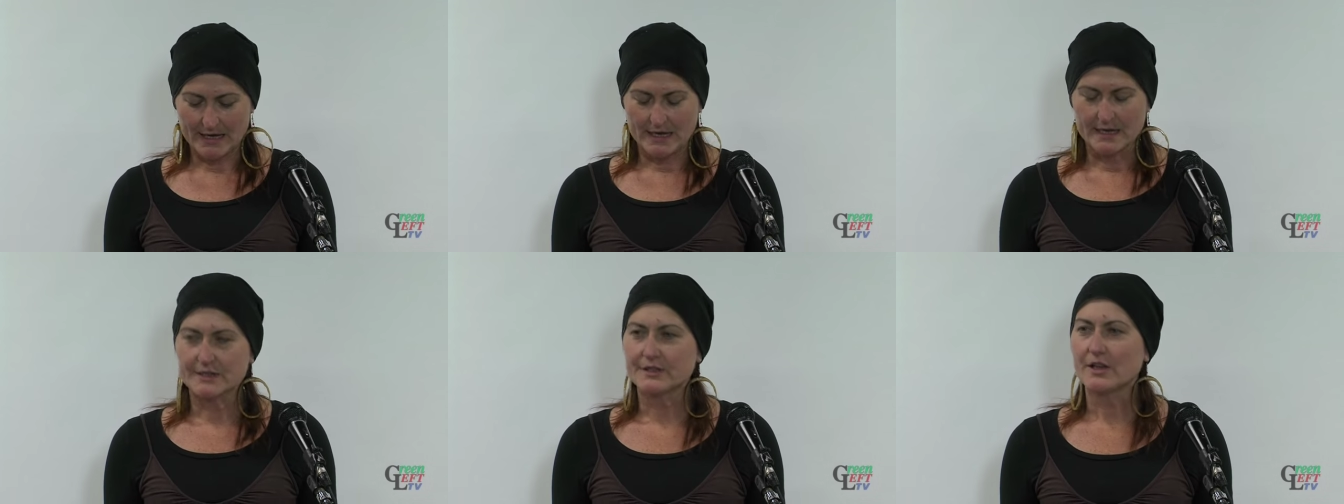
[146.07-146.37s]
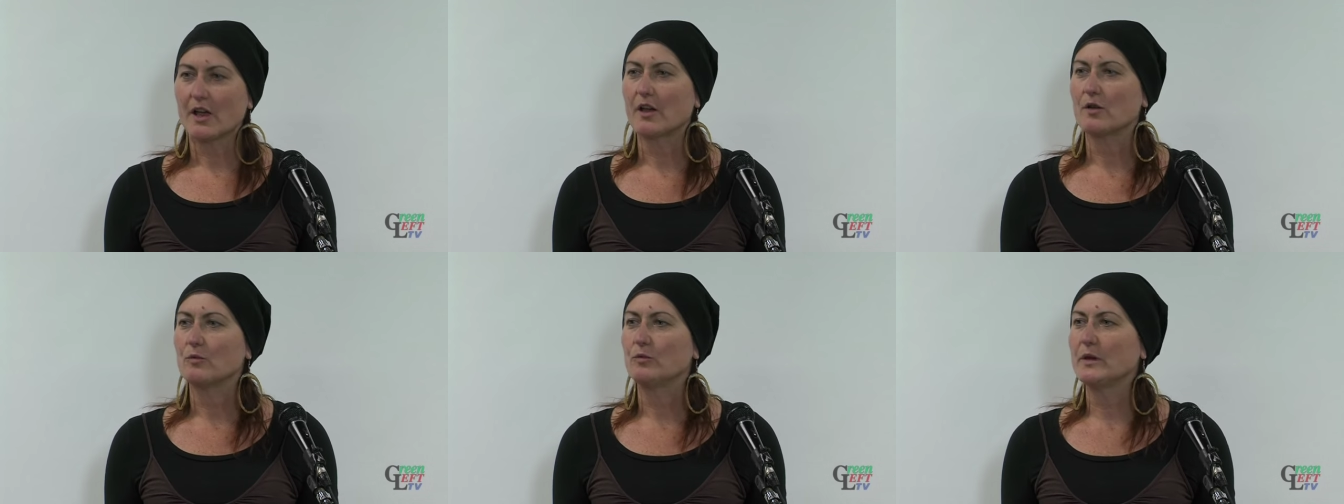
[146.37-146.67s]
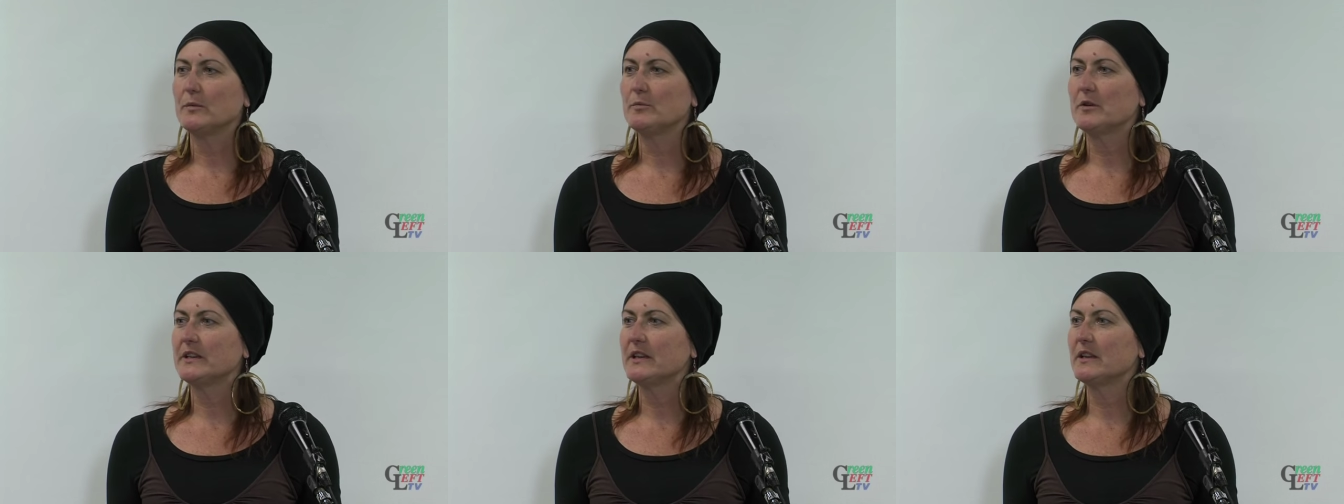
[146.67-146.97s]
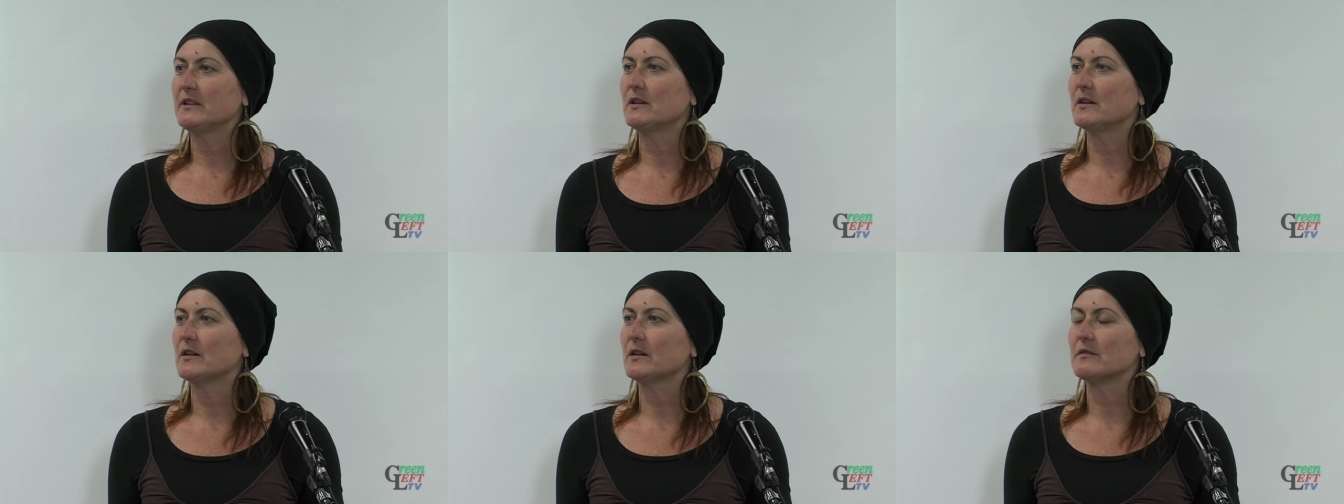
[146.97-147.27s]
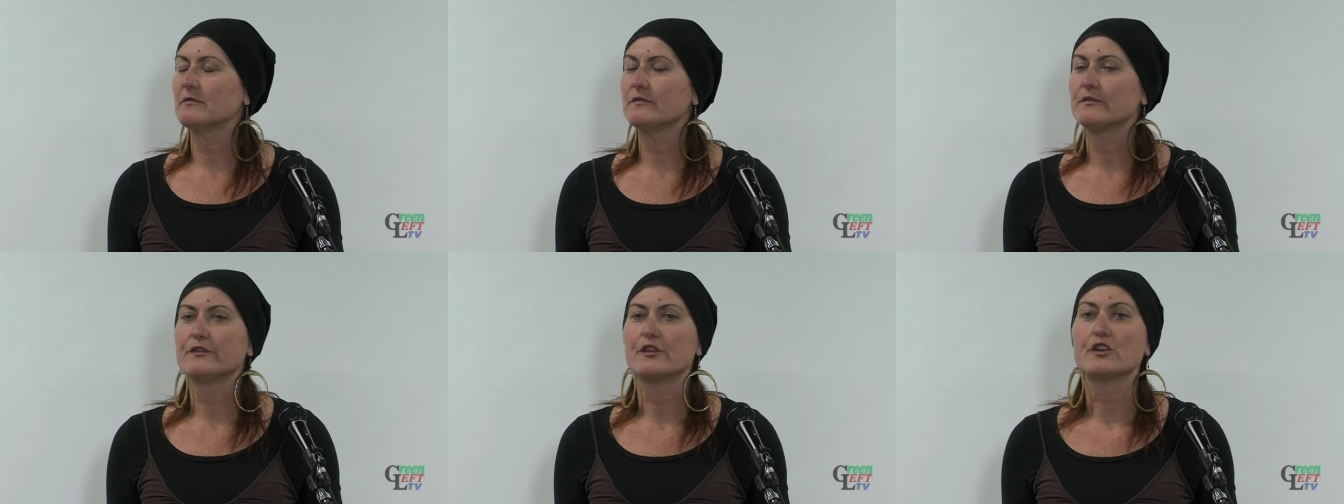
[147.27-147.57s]
So women in
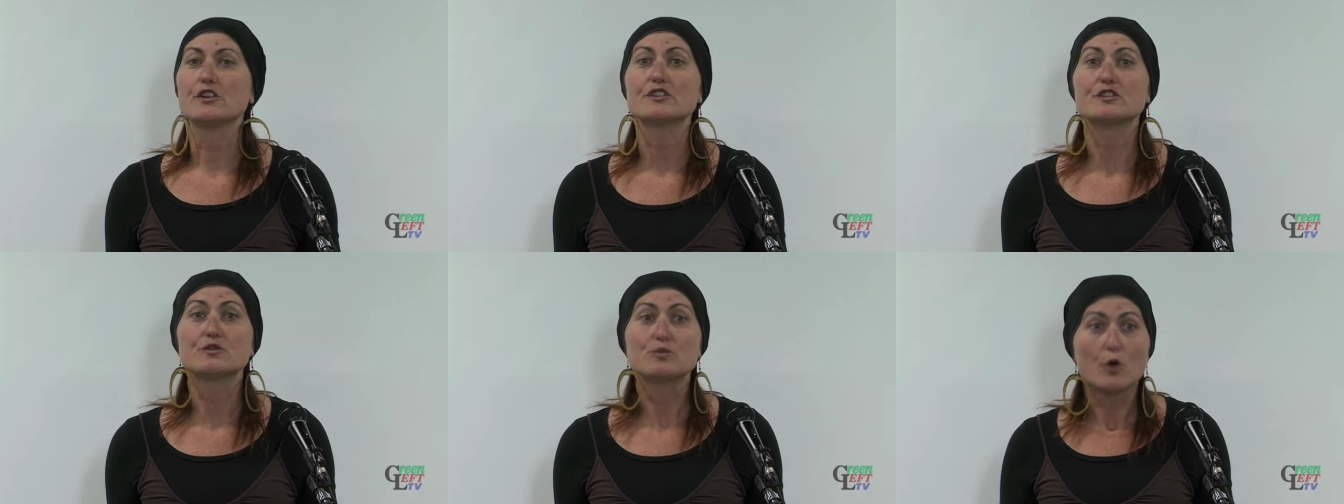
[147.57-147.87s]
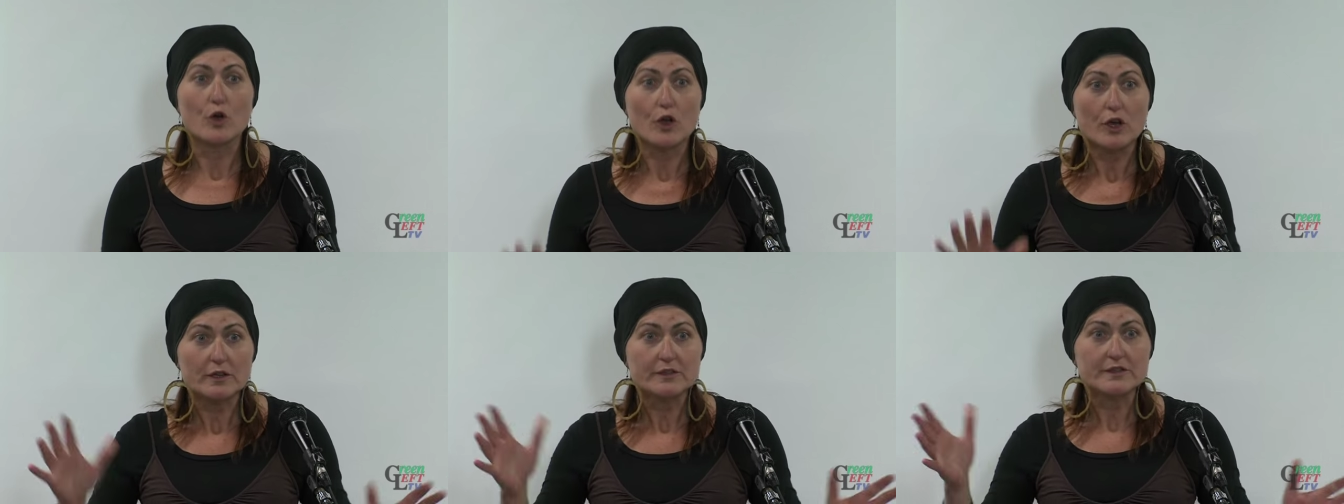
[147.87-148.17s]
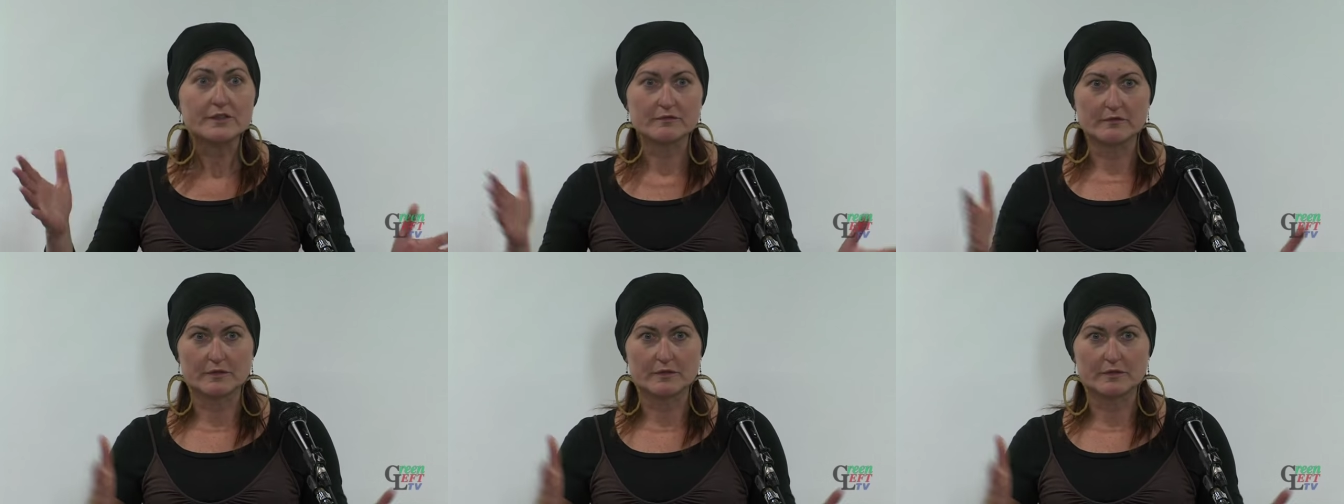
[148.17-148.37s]
the first world,